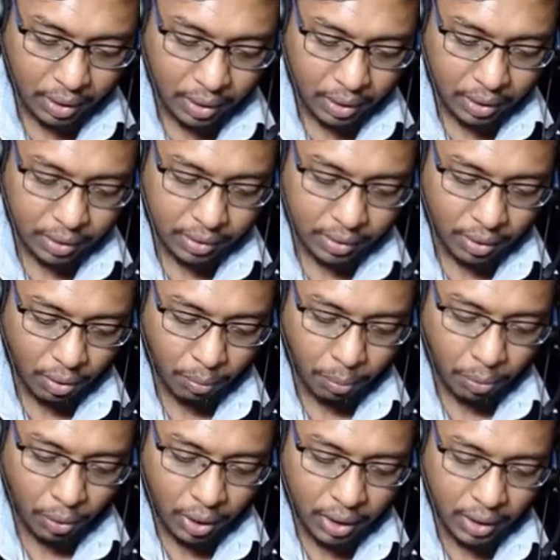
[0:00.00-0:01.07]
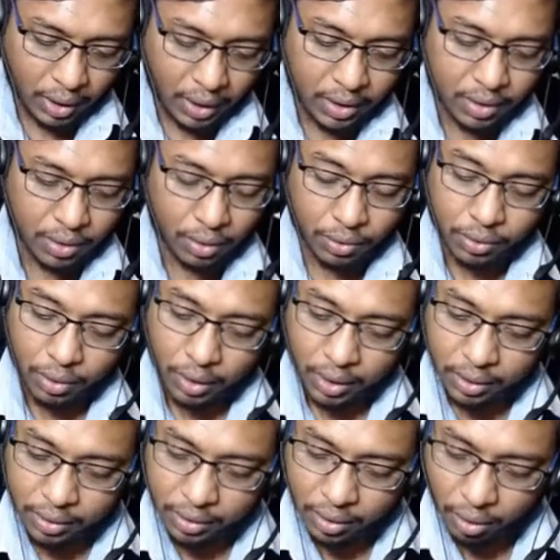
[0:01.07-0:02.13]
0.90, sorry,
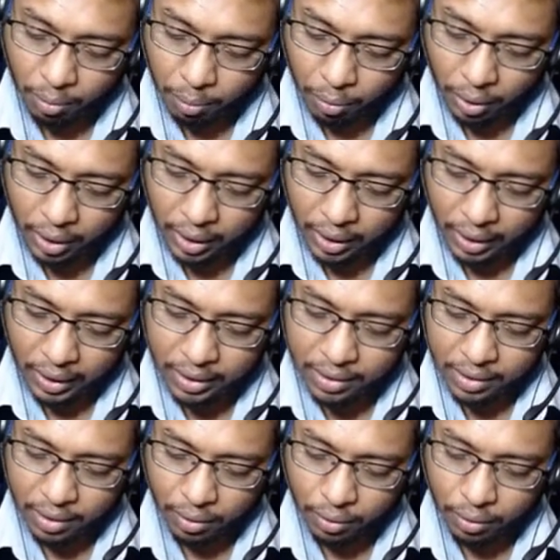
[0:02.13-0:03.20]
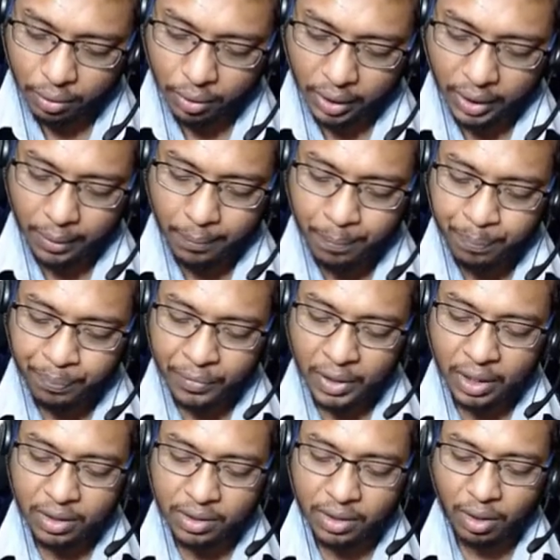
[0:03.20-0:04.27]
0.90, okay?
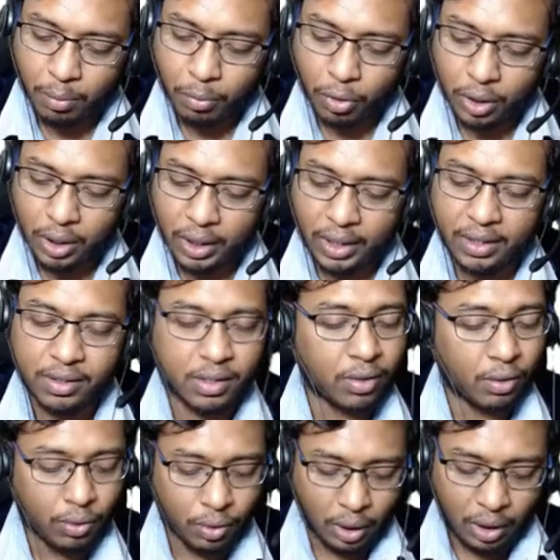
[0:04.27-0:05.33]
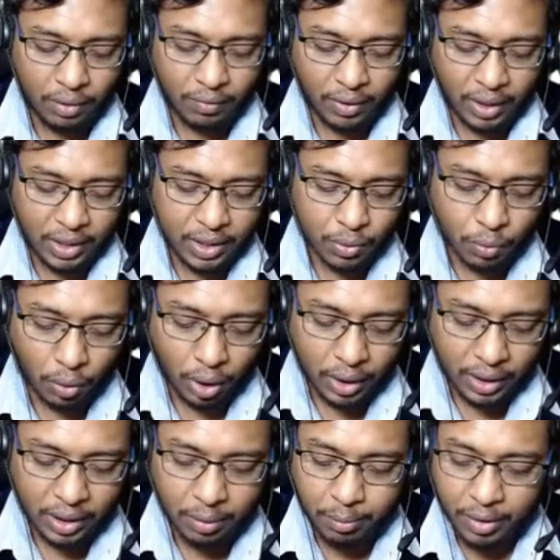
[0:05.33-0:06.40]
0.90, whereas
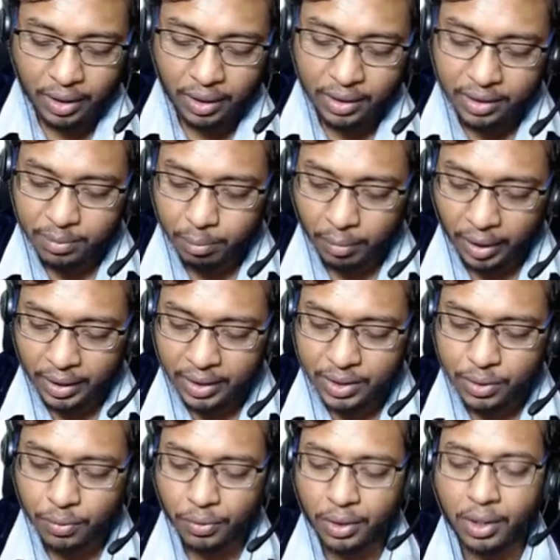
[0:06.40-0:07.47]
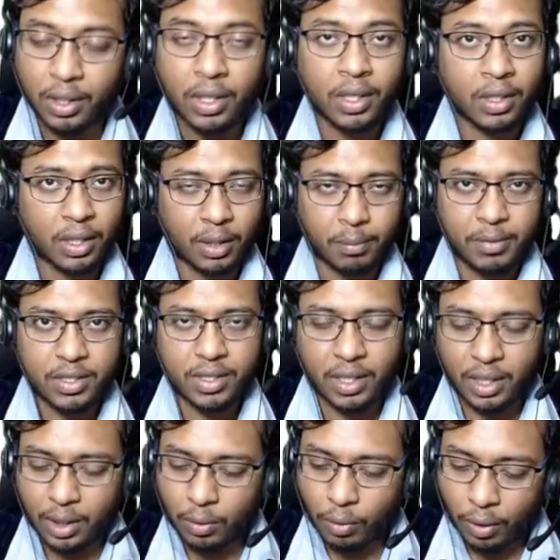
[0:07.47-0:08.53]
quantity B is -1. That means here
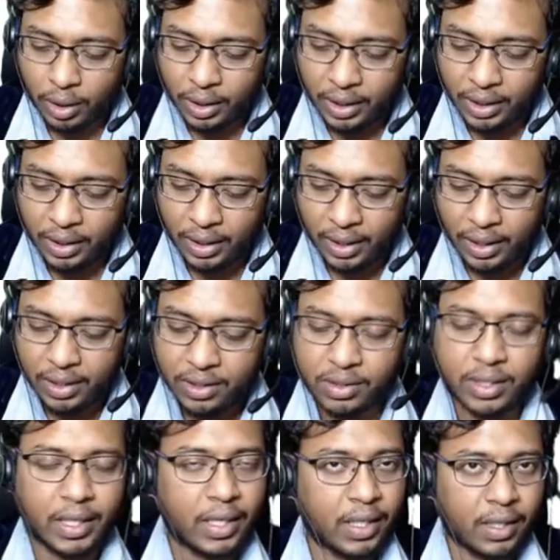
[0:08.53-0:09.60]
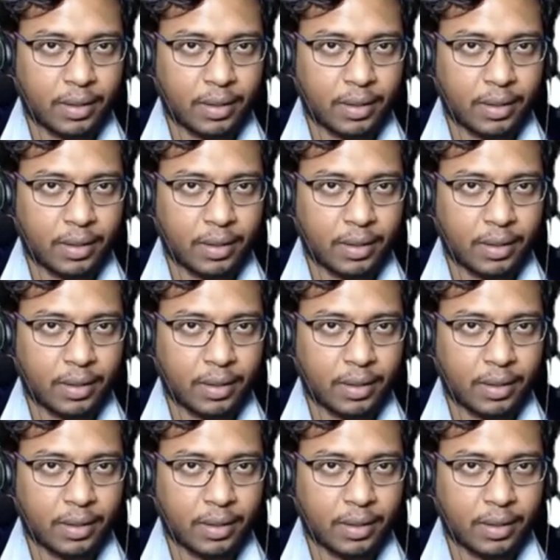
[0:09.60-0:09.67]
quantity A is greater.